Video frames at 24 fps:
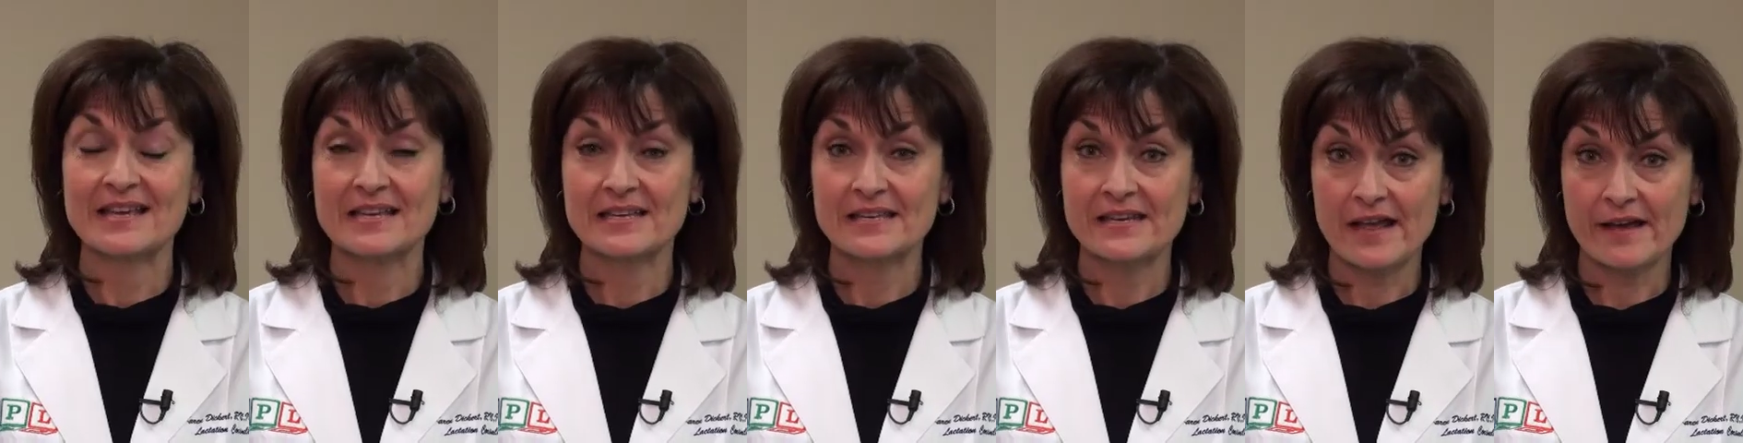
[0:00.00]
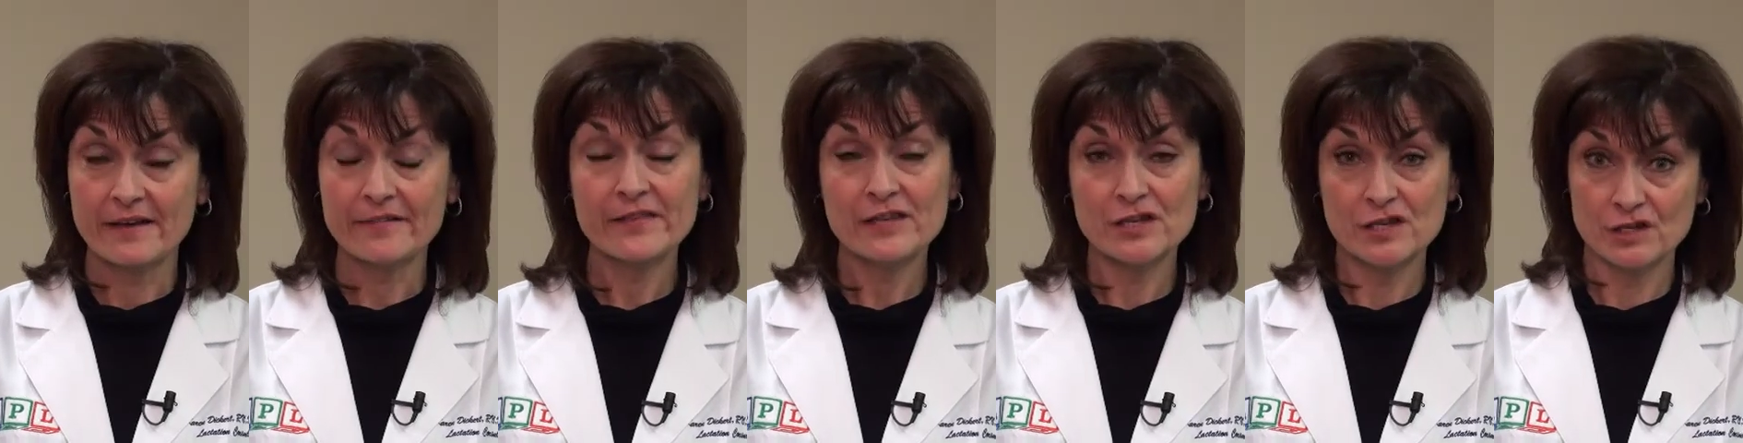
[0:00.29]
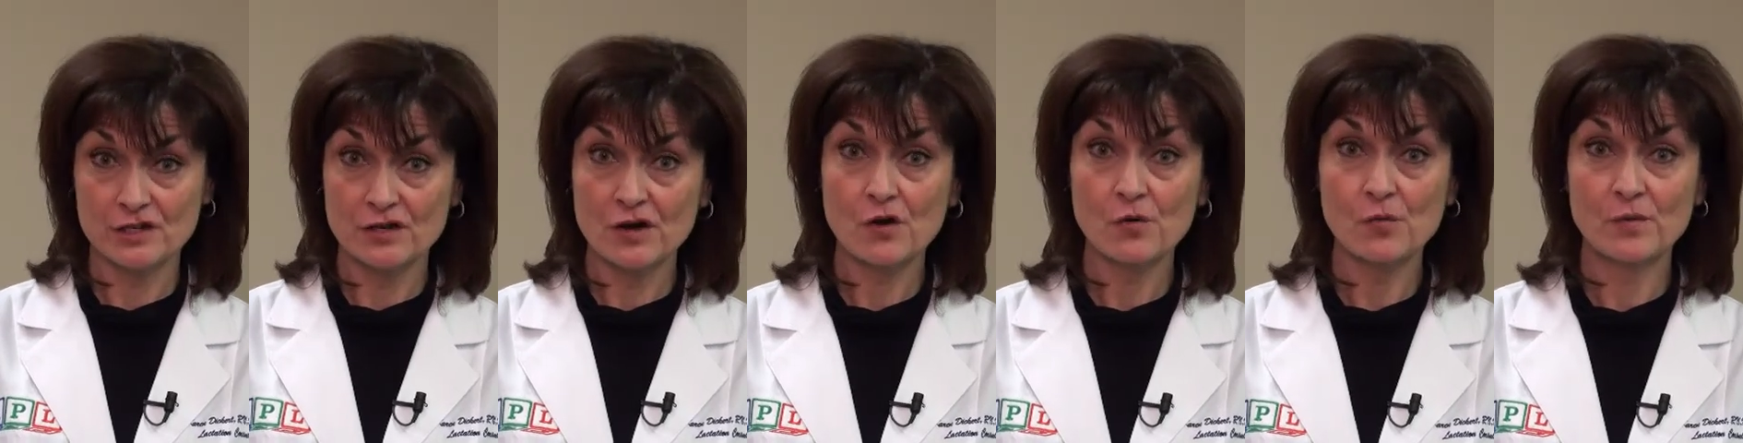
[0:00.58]
Now that
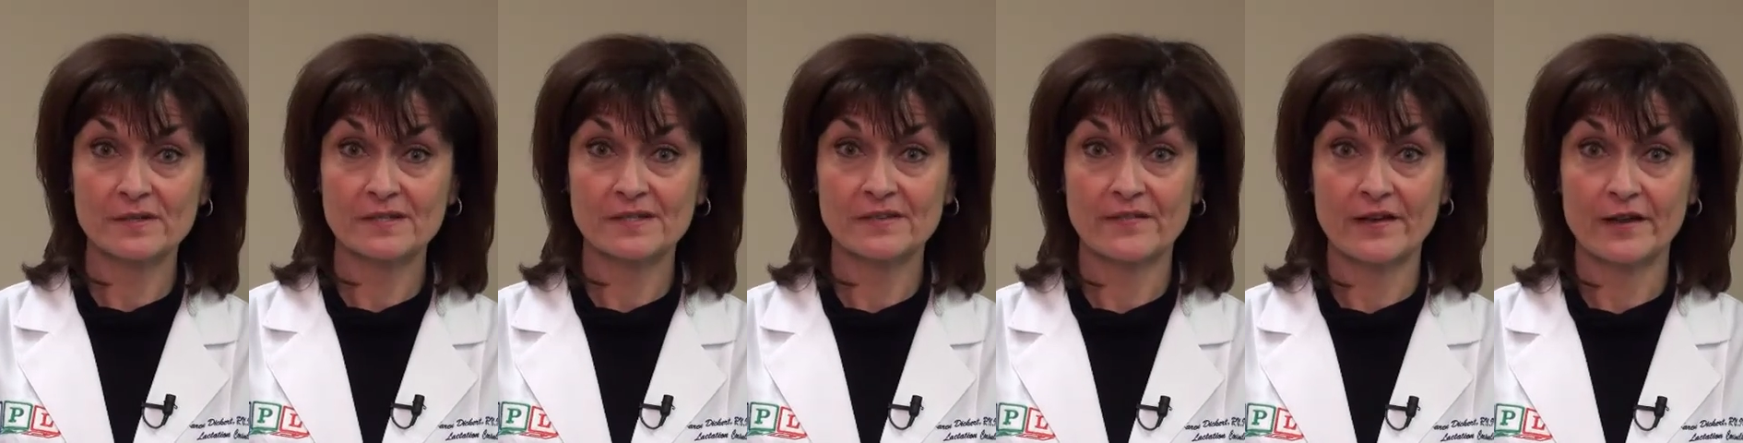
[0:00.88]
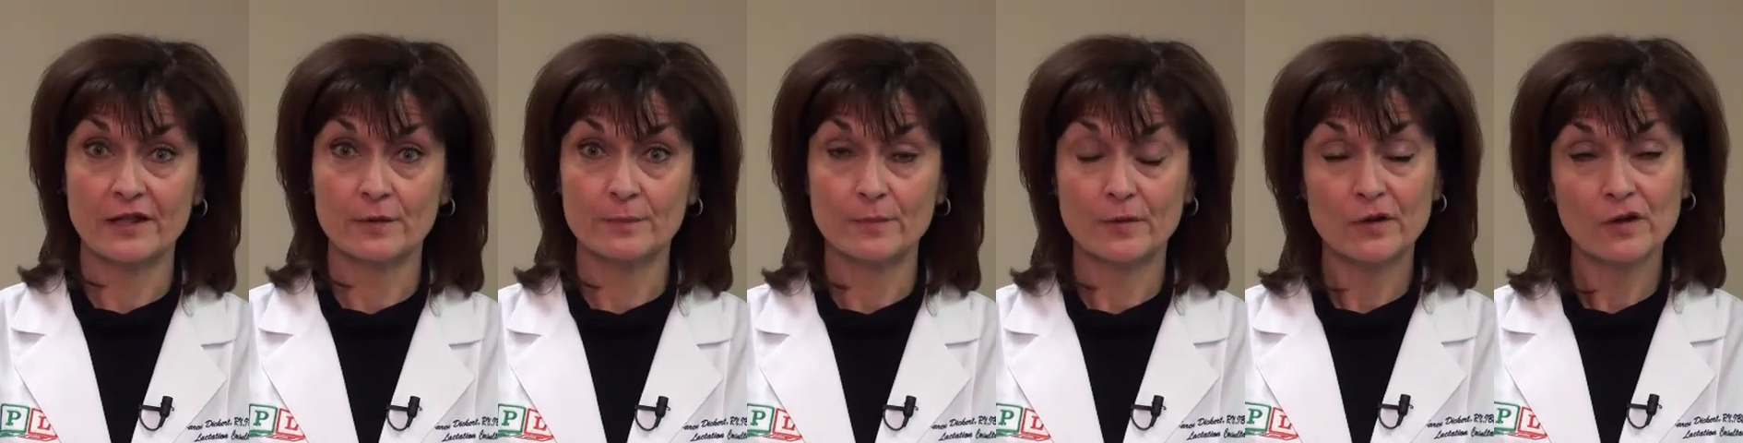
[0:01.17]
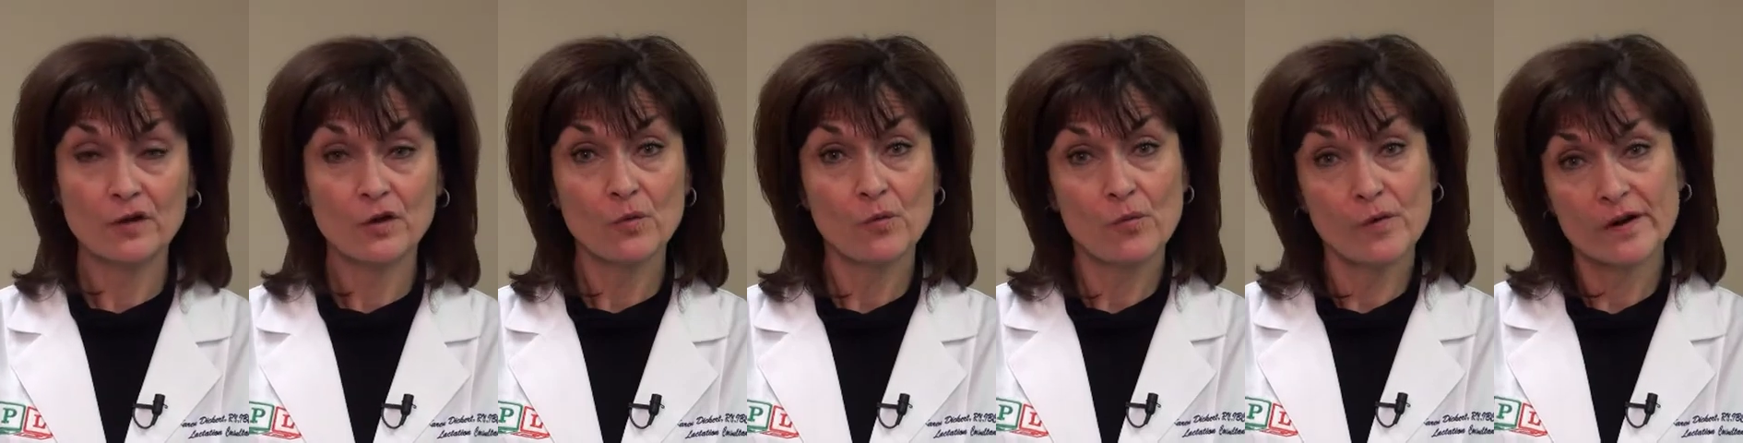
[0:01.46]
you know what's
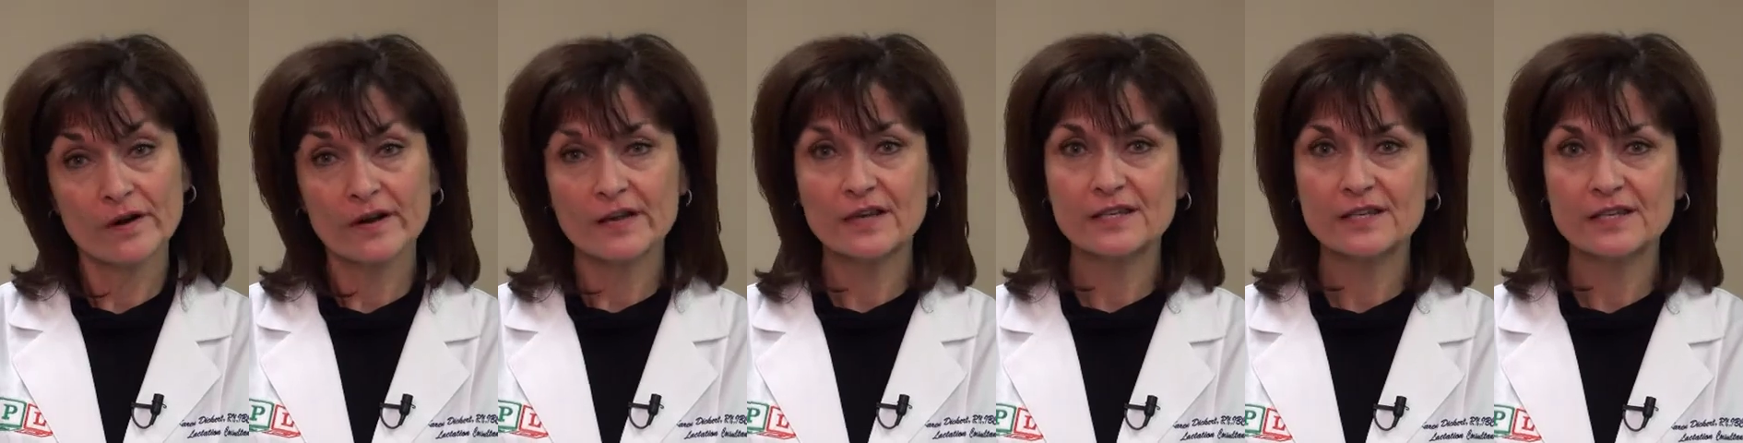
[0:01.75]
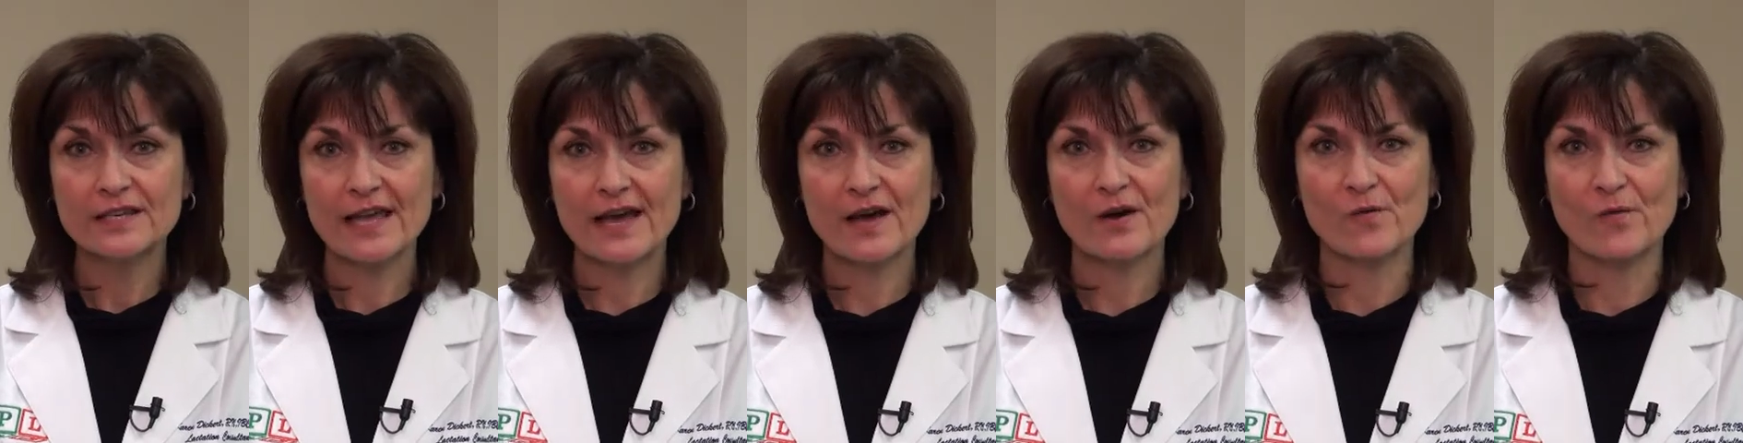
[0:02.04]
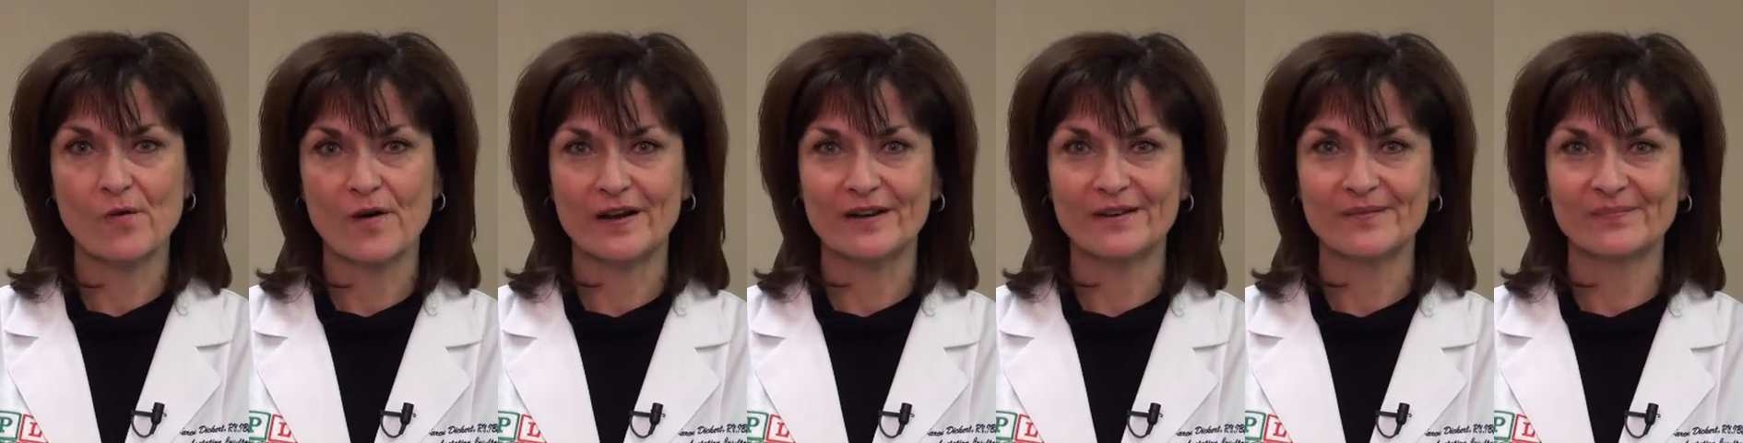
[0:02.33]
available, where can you get
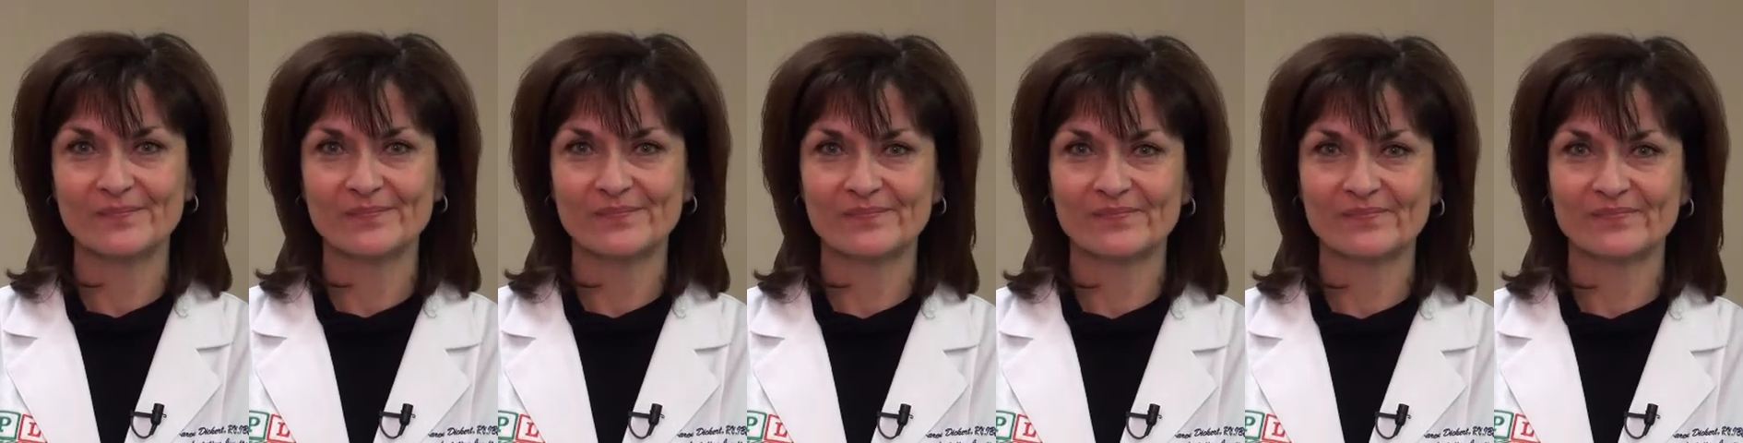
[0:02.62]
one?